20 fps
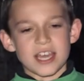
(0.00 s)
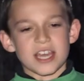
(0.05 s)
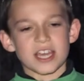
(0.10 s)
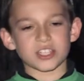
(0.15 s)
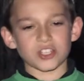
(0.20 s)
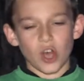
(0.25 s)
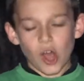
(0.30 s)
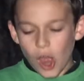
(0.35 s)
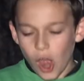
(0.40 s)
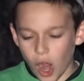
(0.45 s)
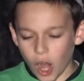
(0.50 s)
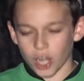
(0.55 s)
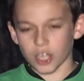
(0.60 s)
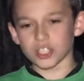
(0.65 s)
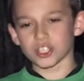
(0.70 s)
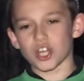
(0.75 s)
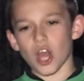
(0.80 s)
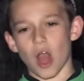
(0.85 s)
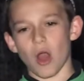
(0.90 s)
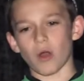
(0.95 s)
is
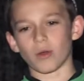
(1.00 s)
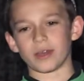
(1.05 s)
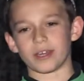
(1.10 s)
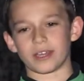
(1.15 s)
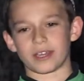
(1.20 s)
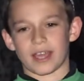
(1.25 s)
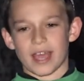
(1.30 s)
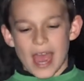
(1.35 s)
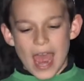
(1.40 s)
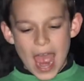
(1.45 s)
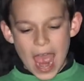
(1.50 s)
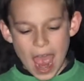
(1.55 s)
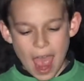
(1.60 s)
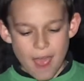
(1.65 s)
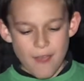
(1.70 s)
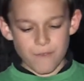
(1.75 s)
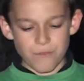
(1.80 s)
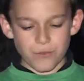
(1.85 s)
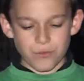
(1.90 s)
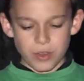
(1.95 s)
ongoing
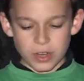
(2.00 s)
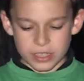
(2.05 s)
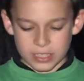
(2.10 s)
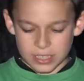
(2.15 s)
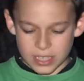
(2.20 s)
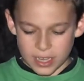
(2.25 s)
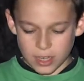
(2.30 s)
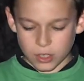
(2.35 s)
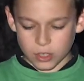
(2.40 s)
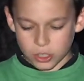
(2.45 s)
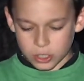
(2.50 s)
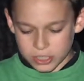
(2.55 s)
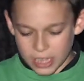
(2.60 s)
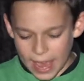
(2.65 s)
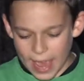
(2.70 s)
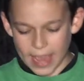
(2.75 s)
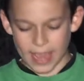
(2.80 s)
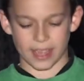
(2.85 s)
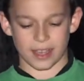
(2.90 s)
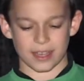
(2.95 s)
every single
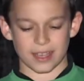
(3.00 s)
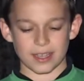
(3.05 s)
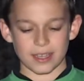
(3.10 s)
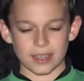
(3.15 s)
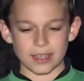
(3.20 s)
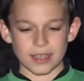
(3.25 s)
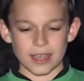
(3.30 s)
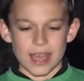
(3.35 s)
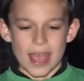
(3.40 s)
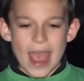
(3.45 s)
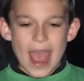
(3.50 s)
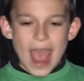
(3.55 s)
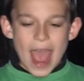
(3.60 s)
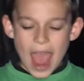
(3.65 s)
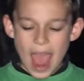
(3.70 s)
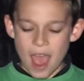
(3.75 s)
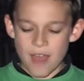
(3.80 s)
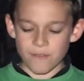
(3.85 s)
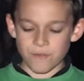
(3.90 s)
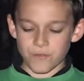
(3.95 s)
day.
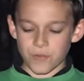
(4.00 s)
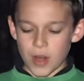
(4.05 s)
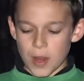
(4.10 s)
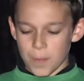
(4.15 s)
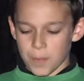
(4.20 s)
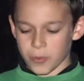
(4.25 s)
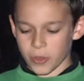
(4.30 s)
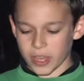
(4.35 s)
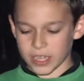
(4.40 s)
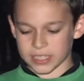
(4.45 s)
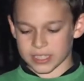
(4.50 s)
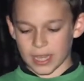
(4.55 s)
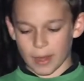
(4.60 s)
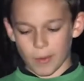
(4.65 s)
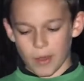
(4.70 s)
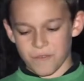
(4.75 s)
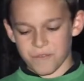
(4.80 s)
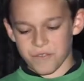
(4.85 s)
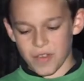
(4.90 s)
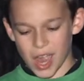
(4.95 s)
Every place that
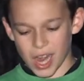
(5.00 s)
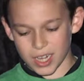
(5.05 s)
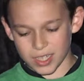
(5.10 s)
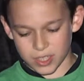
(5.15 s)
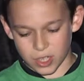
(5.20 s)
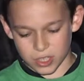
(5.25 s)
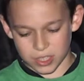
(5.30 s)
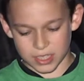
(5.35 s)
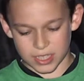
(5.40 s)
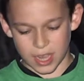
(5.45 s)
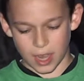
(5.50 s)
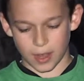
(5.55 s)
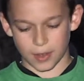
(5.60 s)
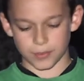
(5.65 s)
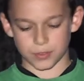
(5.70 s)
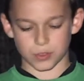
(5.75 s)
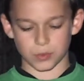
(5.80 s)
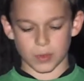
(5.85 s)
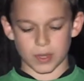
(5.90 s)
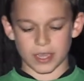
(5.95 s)
we find
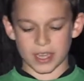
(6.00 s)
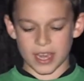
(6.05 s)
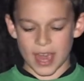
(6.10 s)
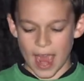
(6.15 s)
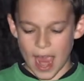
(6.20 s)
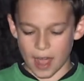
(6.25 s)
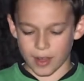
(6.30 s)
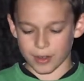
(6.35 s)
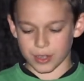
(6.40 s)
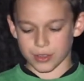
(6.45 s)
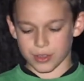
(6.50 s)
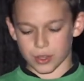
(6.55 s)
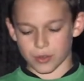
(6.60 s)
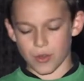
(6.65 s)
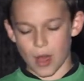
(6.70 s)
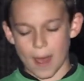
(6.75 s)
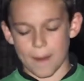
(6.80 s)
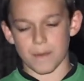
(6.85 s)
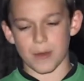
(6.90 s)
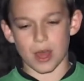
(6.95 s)
ourselves, we carry the
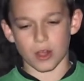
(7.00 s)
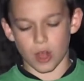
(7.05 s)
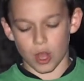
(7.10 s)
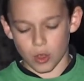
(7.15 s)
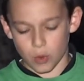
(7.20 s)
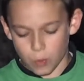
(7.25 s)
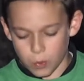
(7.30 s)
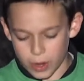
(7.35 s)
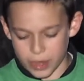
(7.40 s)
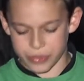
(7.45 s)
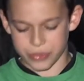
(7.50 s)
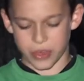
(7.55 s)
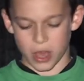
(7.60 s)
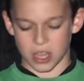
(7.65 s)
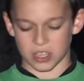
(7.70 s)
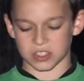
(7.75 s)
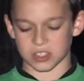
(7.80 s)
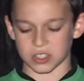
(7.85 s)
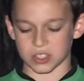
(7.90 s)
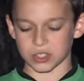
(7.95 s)
Rebbe along with
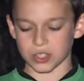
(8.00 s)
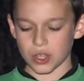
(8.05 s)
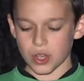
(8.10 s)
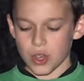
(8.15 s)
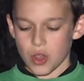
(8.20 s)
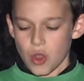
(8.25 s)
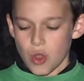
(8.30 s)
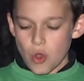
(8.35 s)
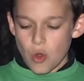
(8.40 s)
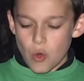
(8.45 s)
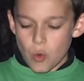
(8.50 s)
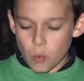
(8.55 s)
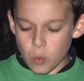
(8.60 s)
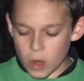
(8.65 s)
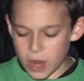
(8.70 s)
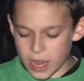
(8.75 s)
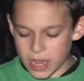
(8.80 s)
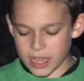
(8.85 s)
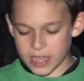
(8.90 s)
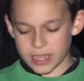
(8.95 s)
us.
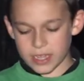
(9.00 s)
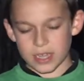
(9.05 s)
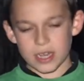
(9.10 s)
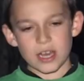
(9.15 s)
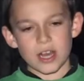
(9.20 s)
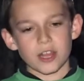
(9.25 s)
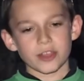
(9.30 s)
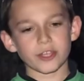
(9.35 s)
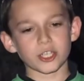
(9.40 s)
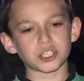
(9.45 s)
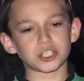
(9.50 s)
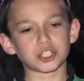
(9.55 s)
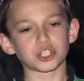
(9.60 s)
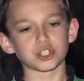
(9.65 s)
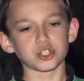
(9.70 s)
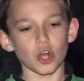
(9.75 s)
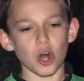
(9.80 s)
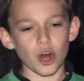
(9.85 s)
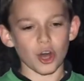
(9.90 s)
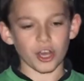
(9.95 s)
We, the
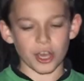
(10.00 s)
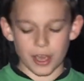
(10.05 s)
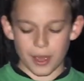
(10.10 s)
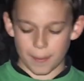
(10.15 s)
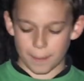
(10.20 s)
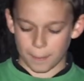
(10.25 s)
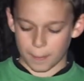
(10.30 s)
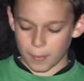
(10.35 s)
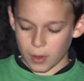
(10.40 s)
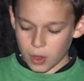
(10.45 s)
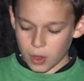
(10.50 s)
Shluchim,